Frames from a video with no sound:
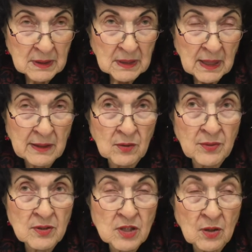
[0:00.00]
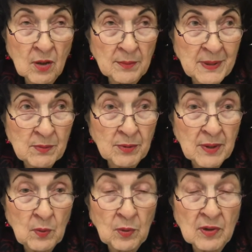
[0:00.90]
I know there's a lot of people
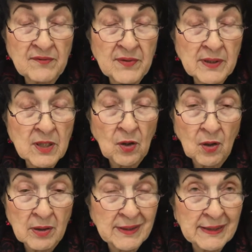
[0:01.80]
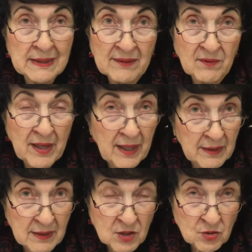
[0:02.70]
that work very hard that never had
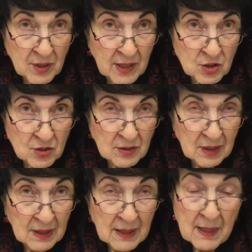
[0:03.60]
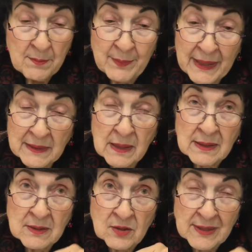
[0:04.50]
an education, but
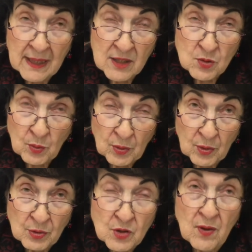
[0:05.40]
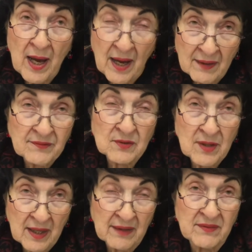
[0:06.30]
in today's world, you have to
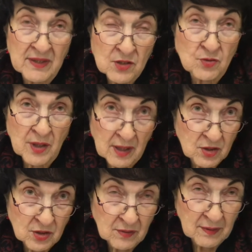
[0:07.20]
have an education.